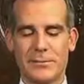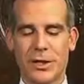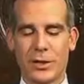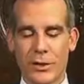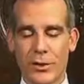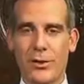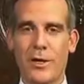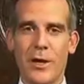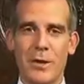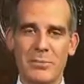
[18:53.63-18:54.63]

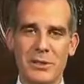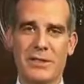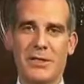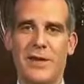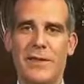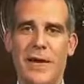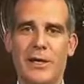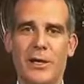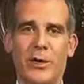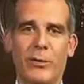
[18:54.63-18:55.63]
Third, building on that,
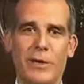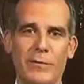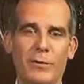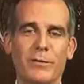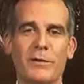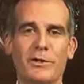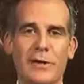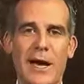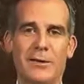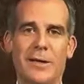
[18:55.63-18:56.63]
we have a proven
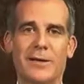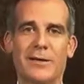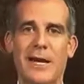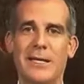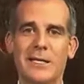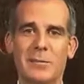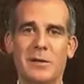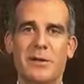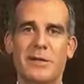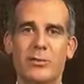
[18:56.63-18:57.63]
track record and
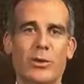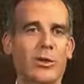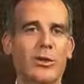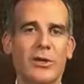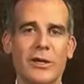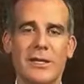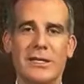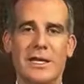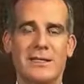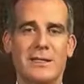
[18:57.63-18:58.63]
experience. We're learning
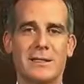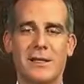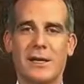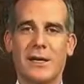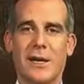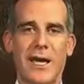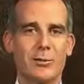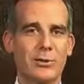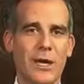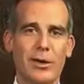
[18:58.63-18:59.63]
lessons. As
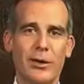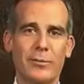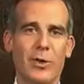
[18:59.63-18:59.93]
we try to learn more